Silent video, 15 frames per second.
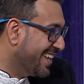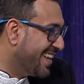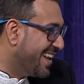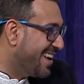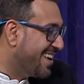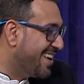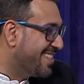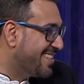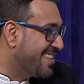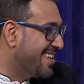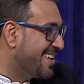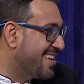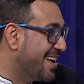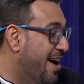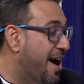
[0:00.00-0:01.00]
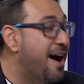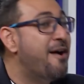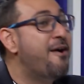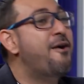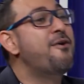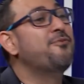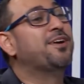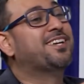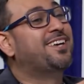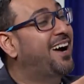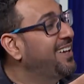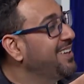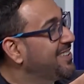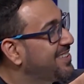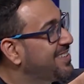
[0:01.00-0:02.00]
Yeah, I got the
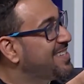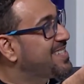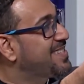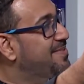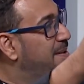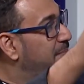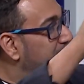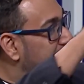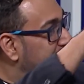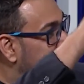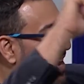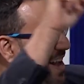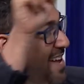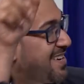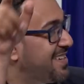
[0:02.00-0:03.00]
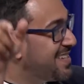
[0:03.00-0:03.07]
colors from the title